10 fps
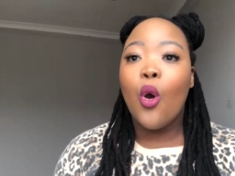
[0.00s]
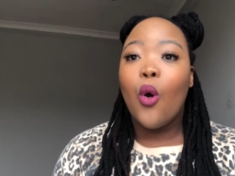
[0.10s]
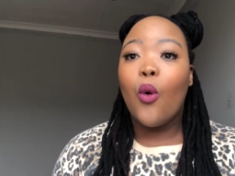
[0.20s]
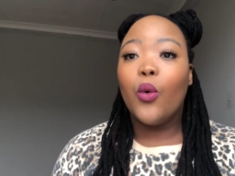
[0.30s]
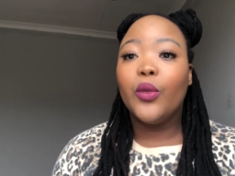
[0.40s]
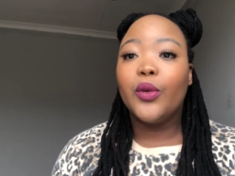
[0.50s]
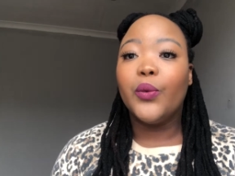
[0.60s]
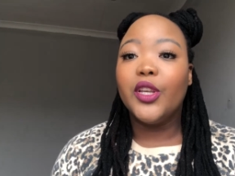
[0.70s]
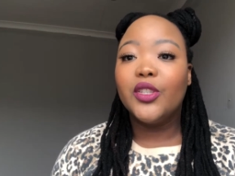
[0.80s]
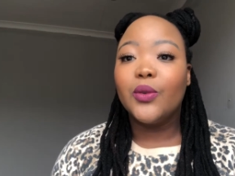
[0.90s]
all the
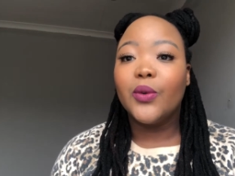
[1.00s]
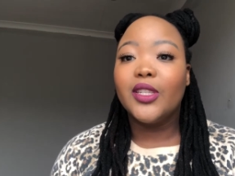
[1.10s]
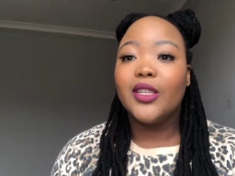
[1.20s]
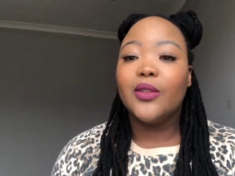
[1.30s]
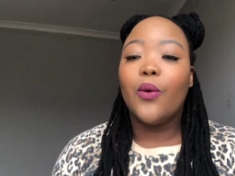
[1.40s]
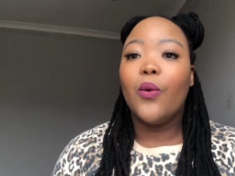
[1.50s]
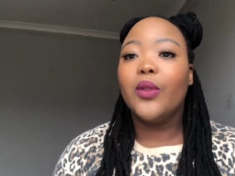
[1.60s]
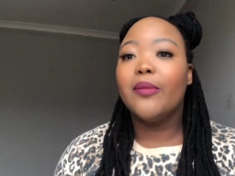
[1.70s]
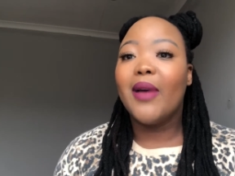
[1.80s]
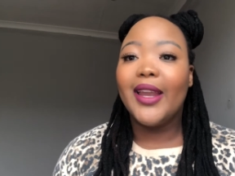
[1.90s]
resources or all
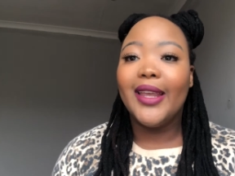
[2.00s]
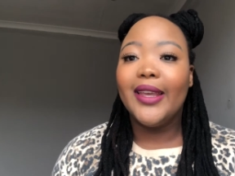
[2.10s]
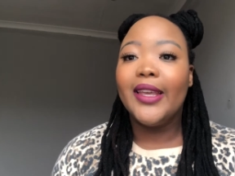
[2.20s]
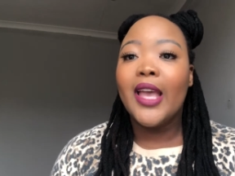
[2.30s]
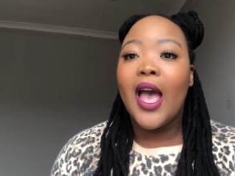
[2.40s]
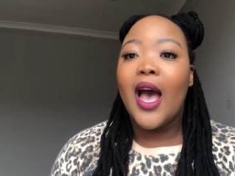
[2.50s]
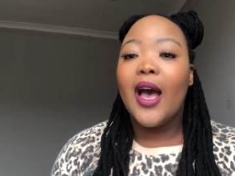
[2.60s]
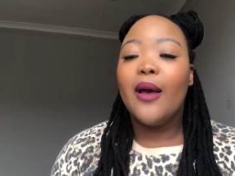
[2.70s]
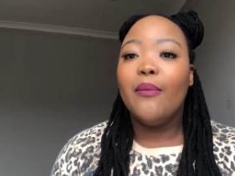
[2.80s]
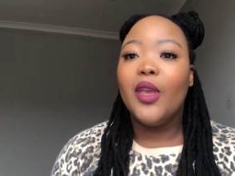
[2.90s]
the money
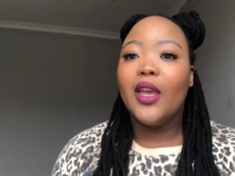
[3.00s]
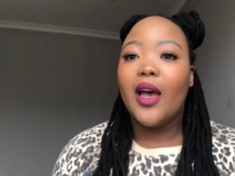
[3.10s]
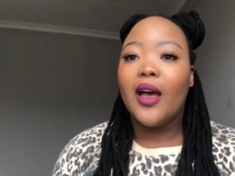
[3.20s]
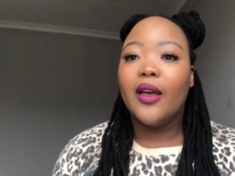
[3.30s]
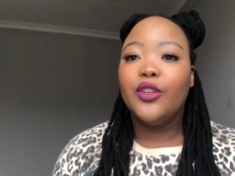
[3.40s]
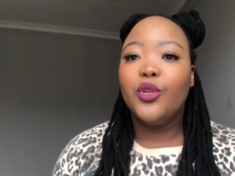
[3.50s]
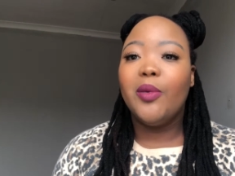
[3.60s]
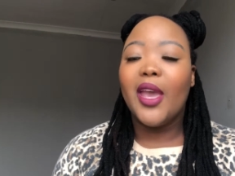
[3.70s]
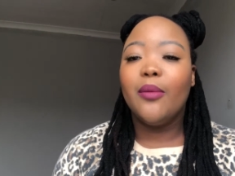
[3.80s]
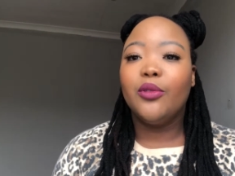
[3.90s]
to be
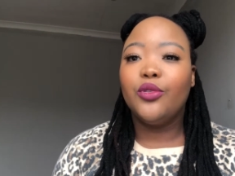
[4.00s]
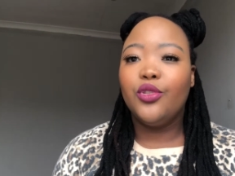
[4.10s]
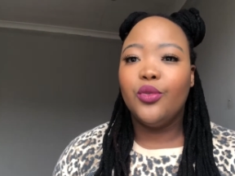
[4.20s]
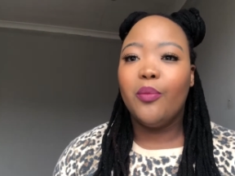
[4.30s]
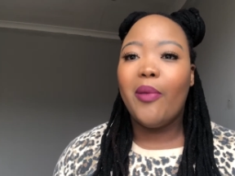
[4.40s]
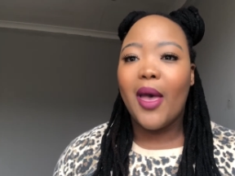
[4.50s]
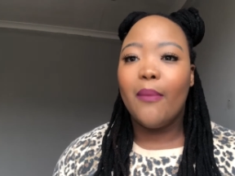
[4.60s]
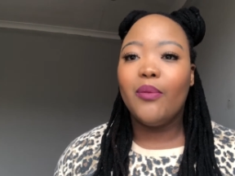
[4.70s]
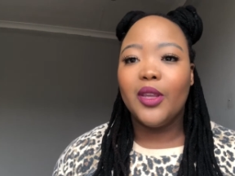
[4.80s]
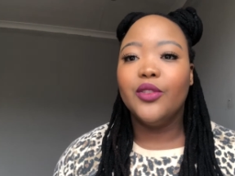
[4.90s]
able to
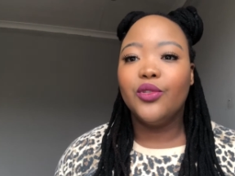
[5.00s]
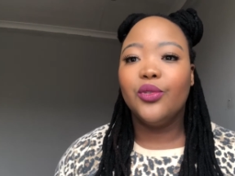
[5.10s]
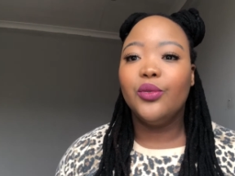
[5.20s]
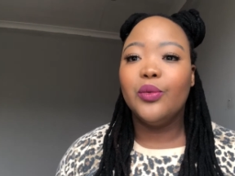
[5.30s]
pump into